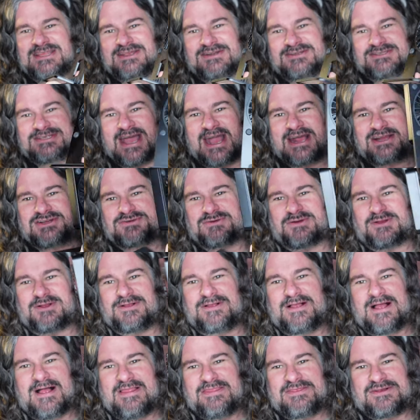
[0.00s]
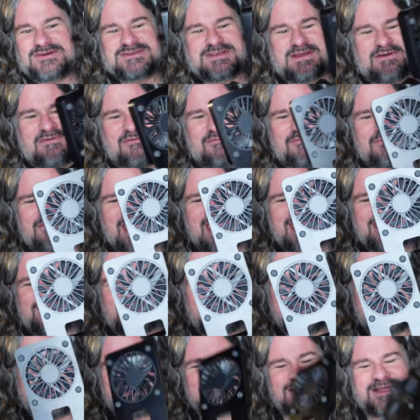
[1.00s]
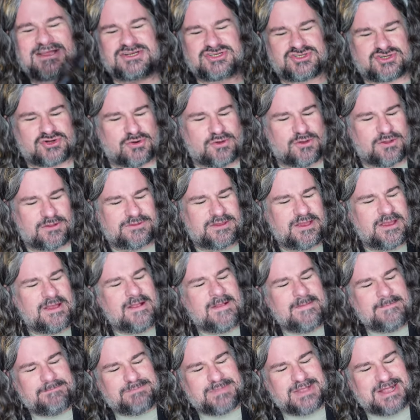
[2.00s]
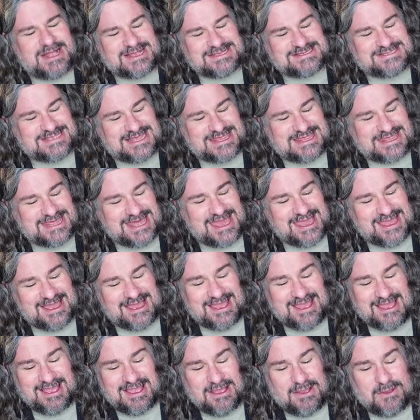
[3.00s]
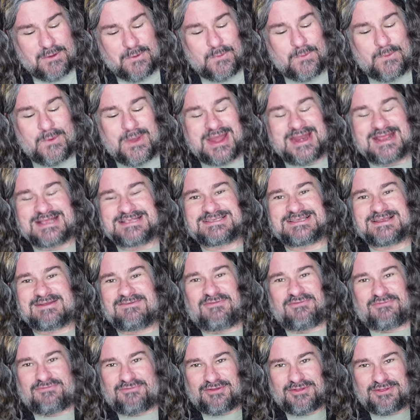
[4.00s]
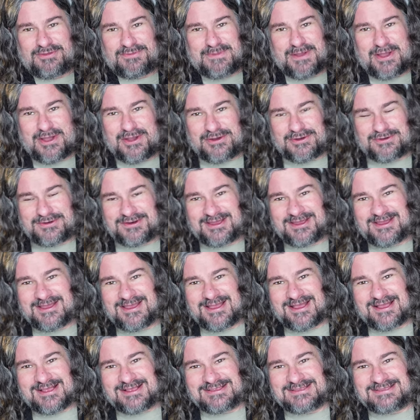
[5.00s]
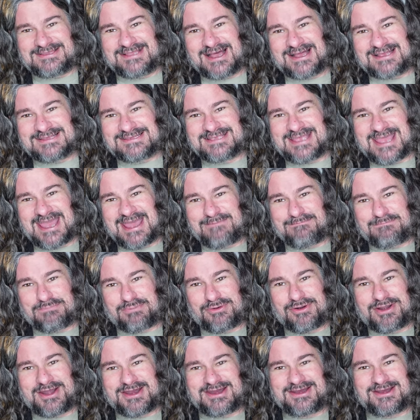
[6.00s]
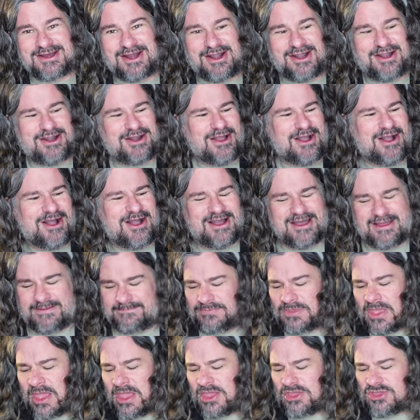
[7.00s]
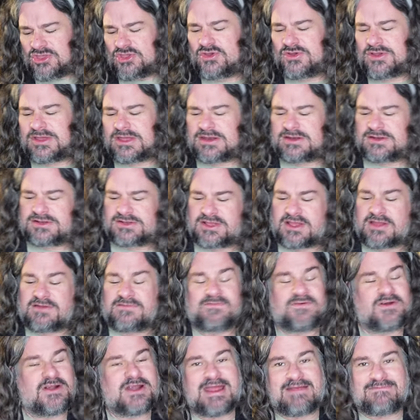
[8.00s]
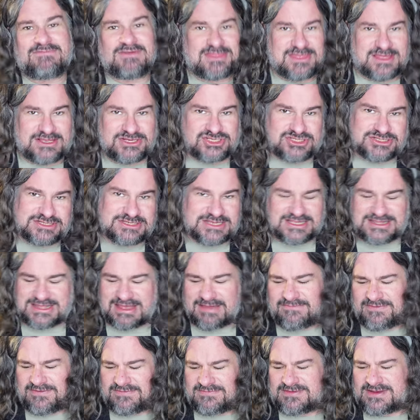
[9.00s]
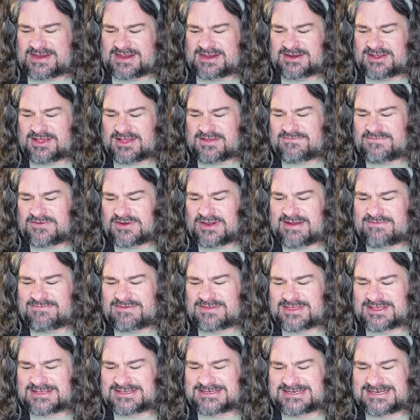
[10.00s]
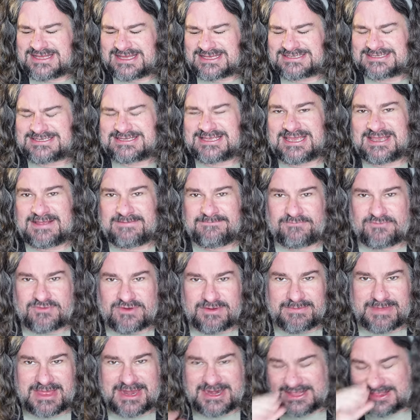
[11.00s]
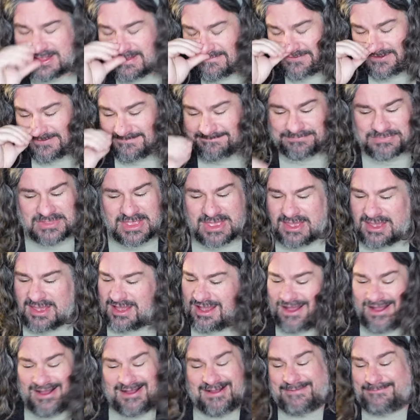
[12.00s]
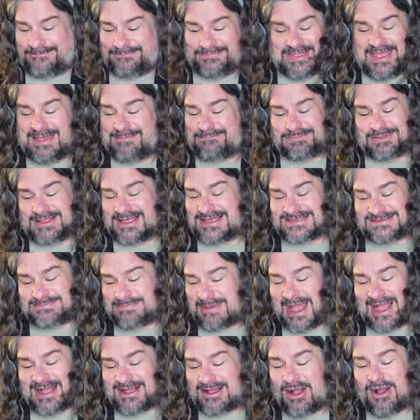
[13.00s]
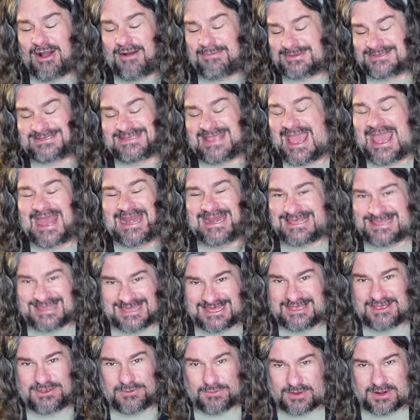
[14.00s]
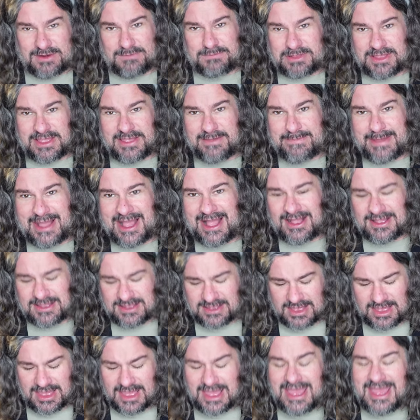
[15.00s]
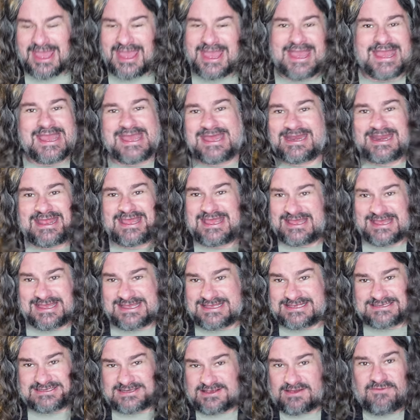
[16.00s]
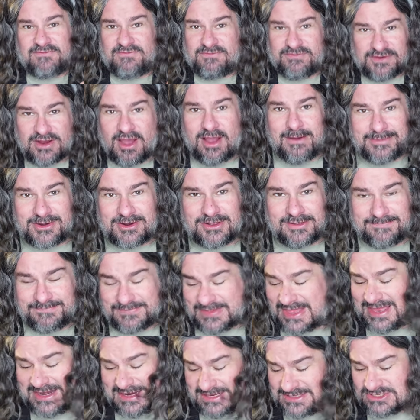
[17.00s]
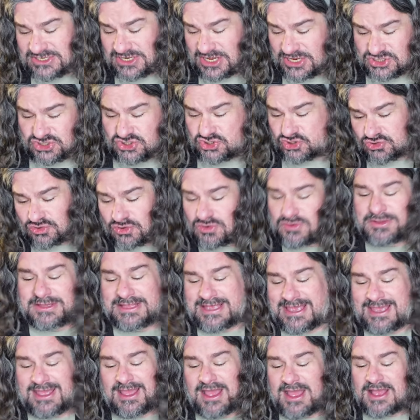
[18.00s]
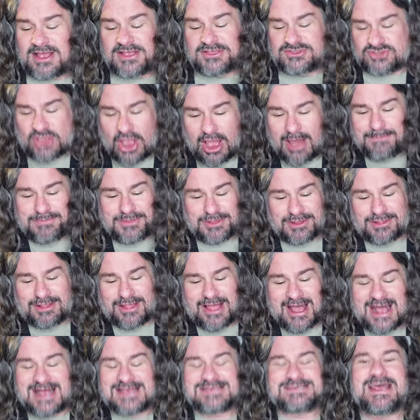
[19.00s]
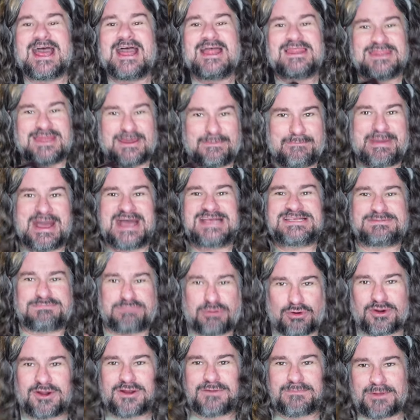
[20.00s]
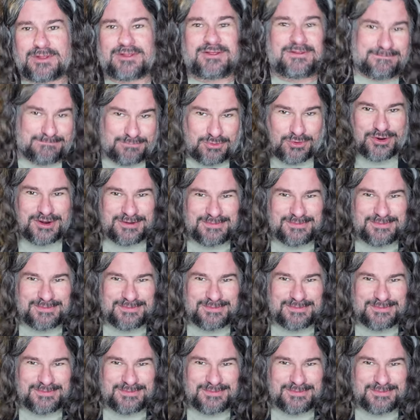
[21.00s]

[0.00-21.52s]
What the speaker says: there's a fan on it controlled, because the thing, when it's in full mode, does get pretty darn hot. You can convert everything, just like the M15, convert everything to DSD from any level. It plays back almost anything you want to play back. It is phenomenal. It is a truly top of the class, the best portable